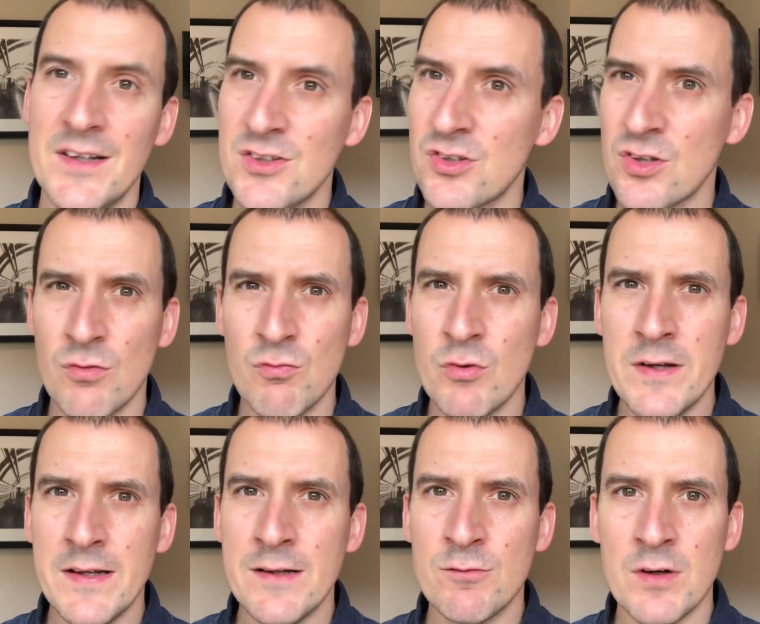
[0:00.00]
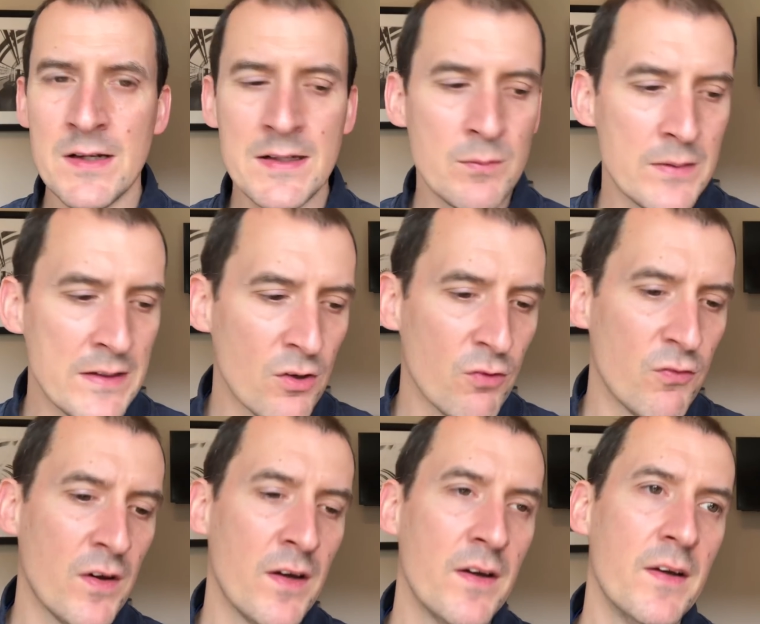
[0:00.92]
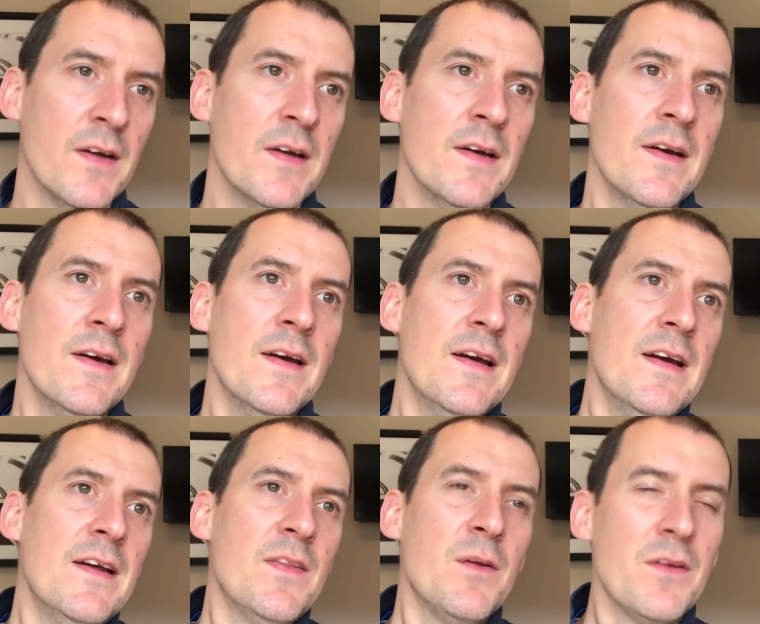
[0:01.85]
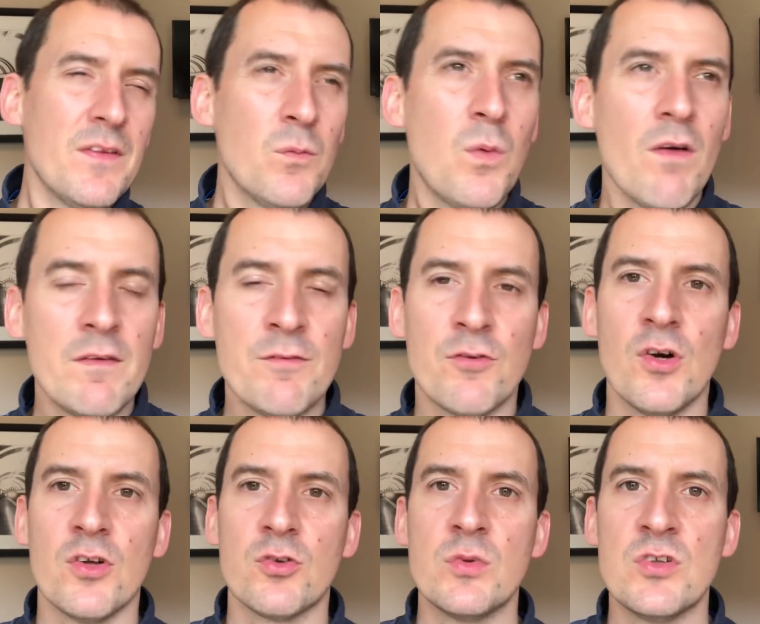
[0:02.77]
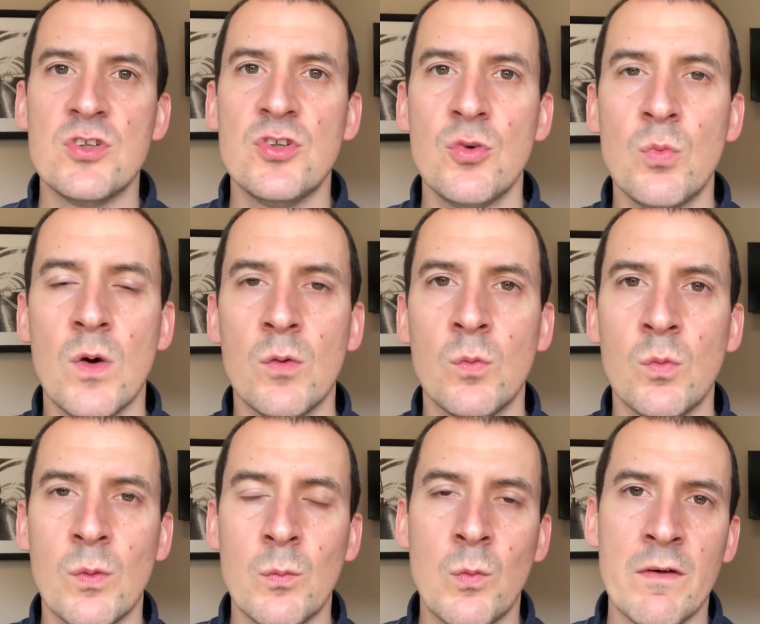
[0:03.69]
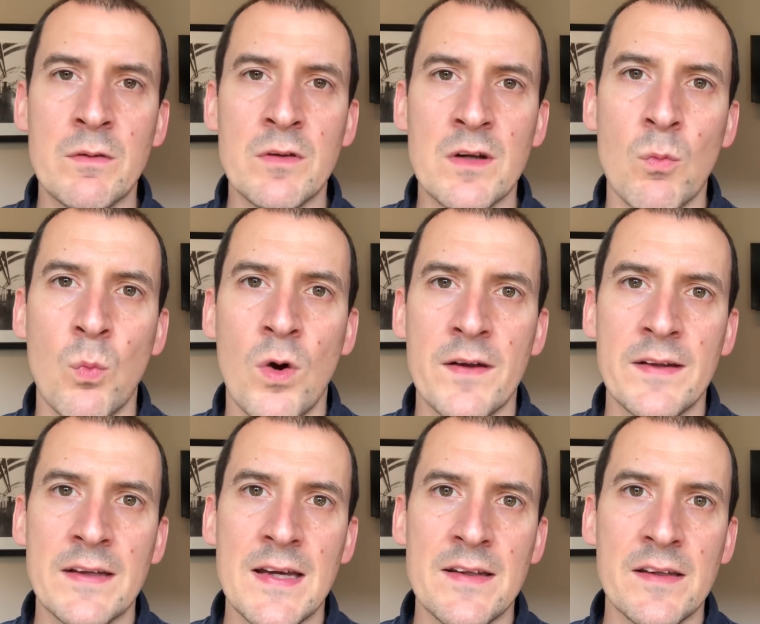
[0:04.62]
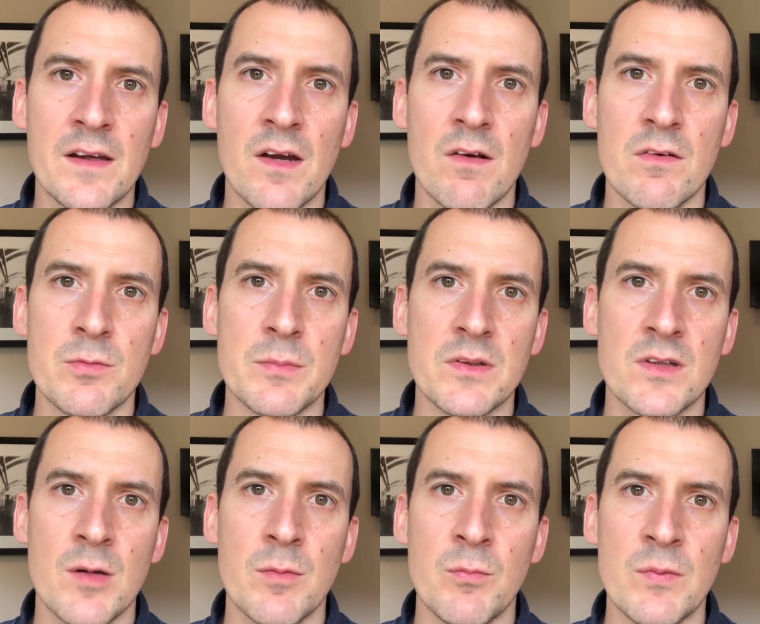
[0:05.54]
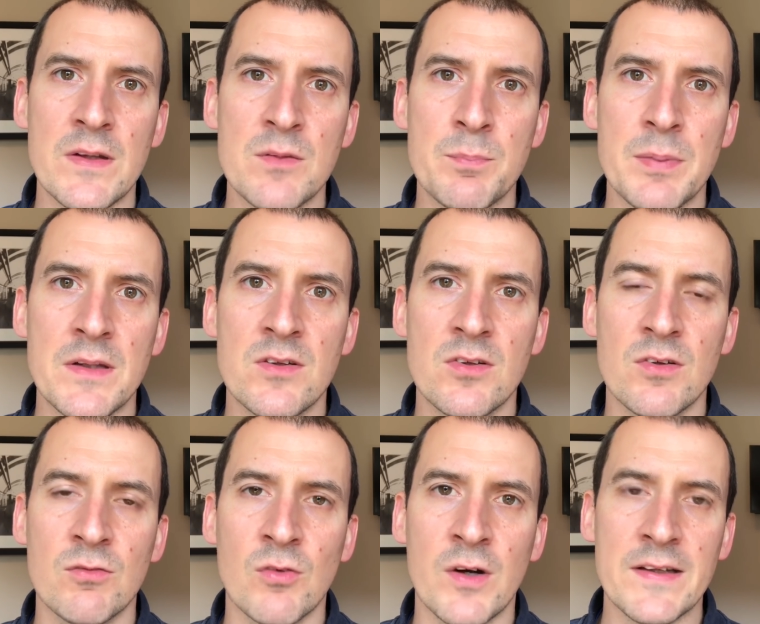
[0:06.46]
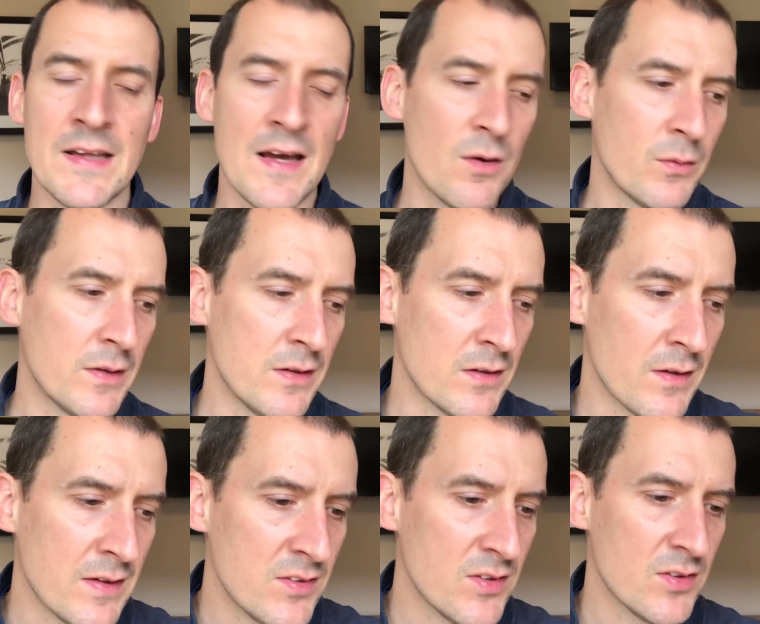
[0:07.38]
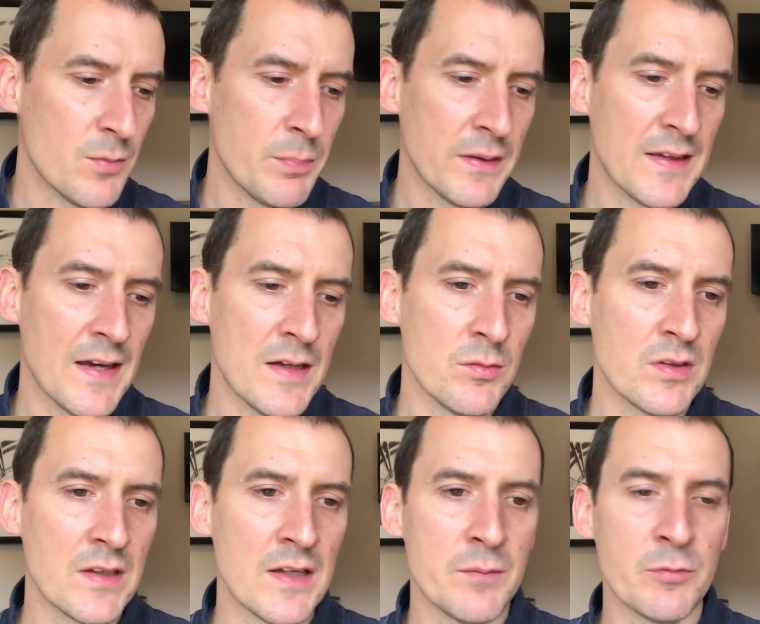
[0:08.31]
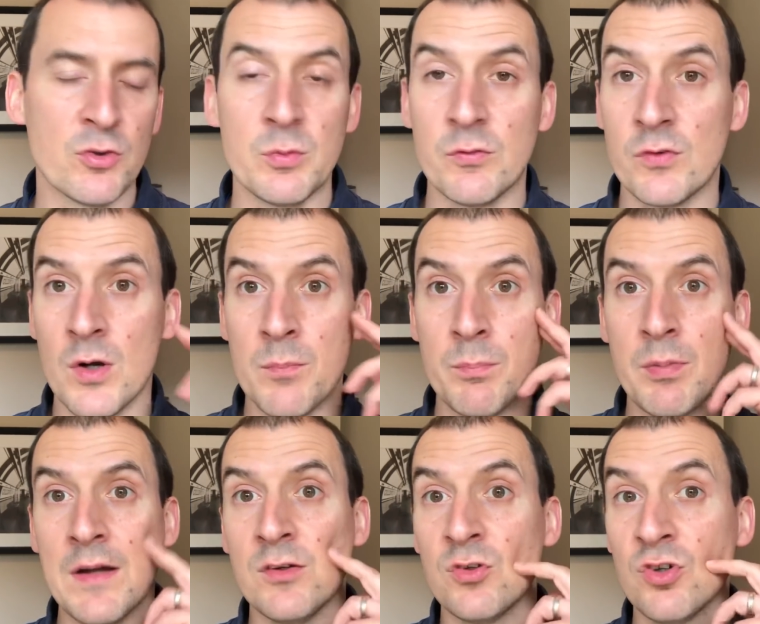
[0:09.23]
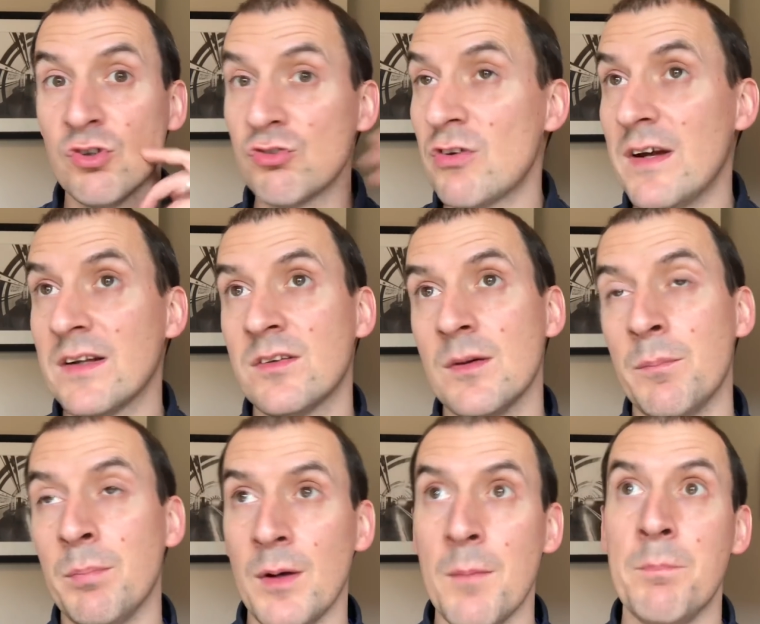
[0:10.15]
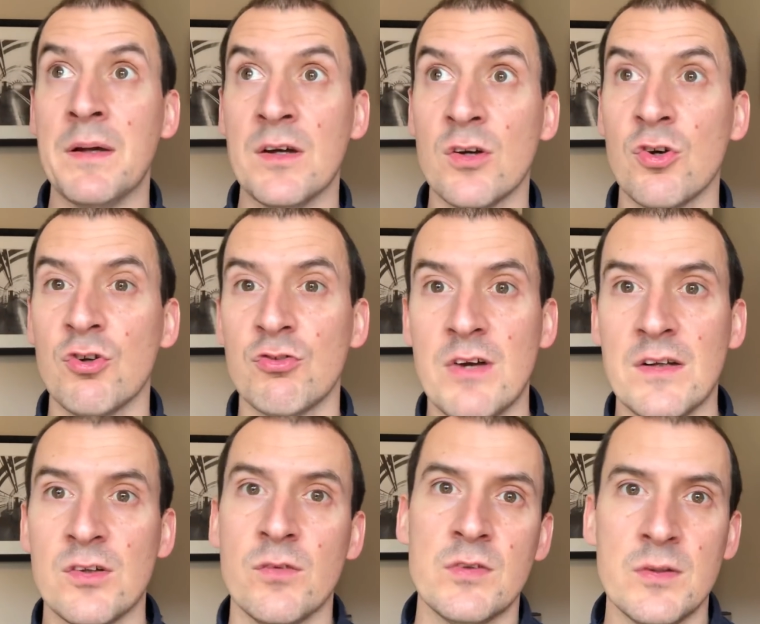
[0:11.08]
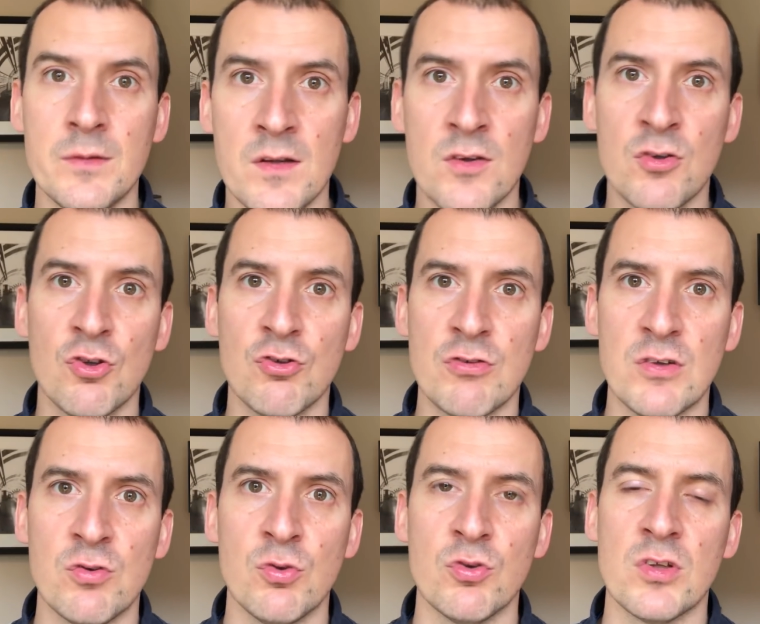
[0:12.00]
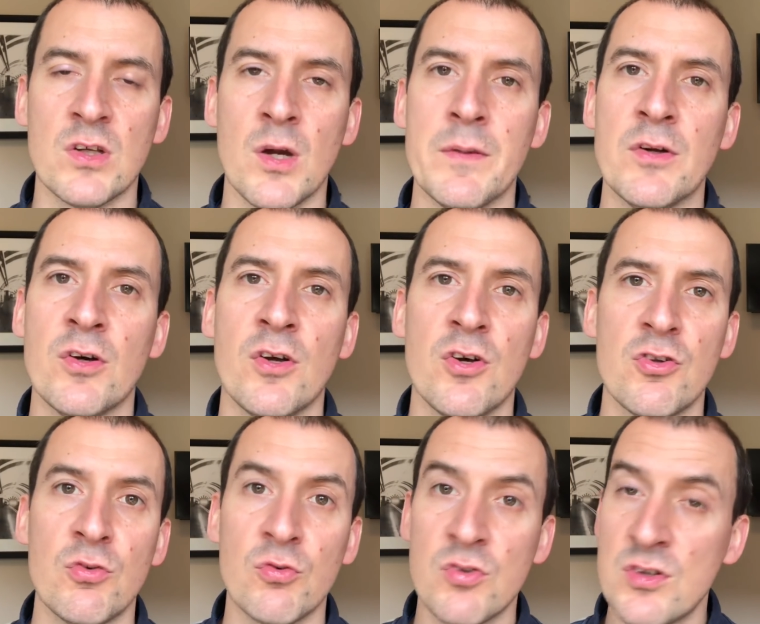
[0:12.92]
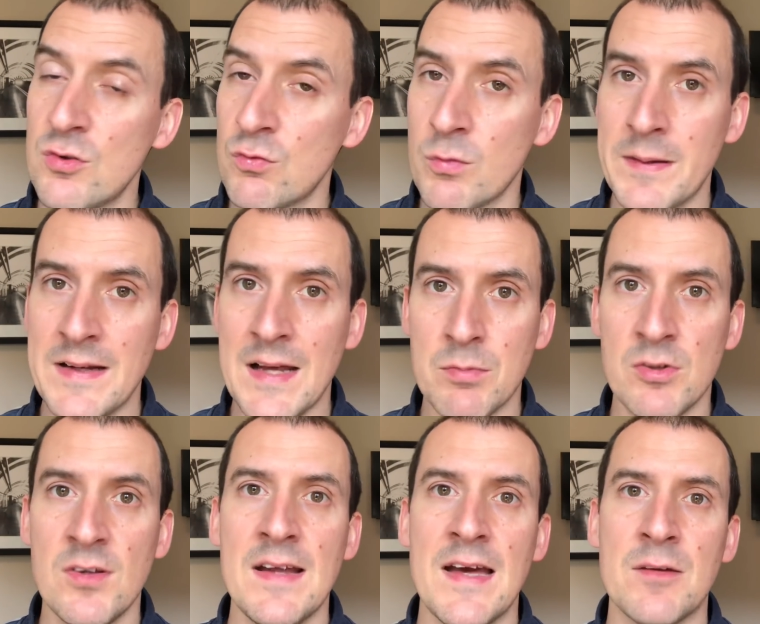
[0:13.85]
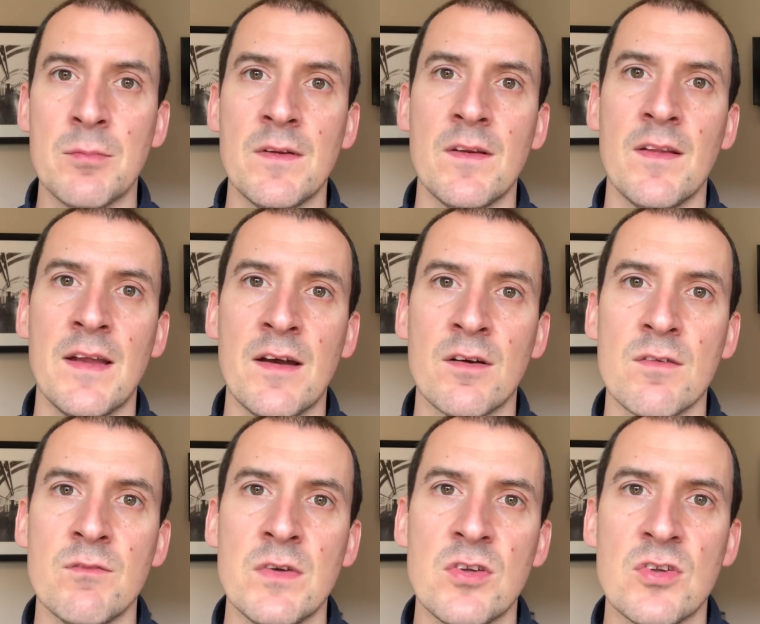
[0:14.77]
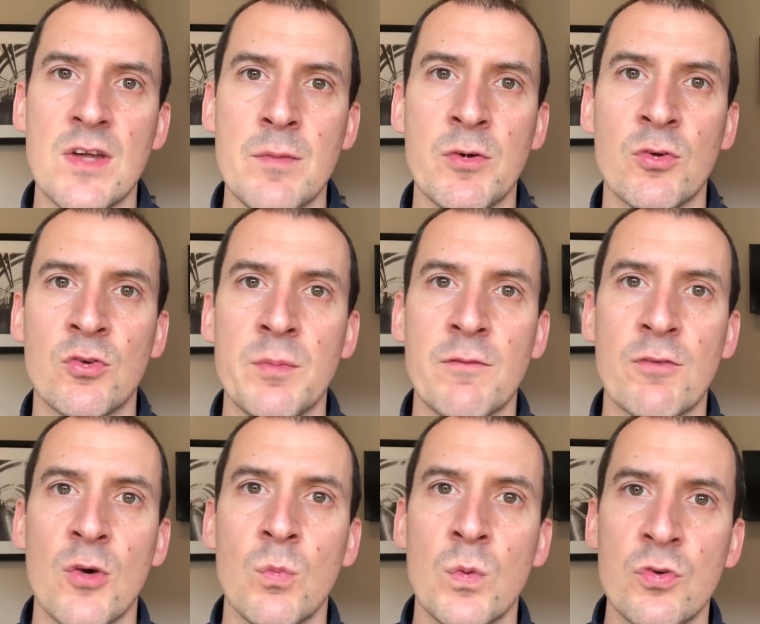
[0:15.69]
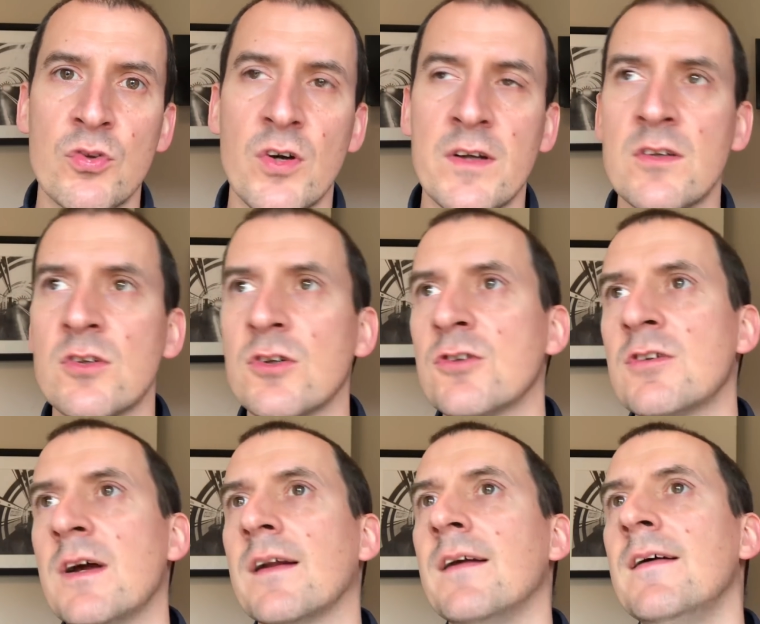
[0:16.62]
Just a really, really weird offer. The worry for Arsenal is, you do worry, you know, why are they getting the encouragement to come in with these bids right now? You know, is this a big game to get Emile Smith Rowe a brand new contract, a bigger contract? Obviously, you know, those contract talks are going on. Arsenal still remain absolutely adamant that they are convinced that Emile Smith Rowe will sign his contract.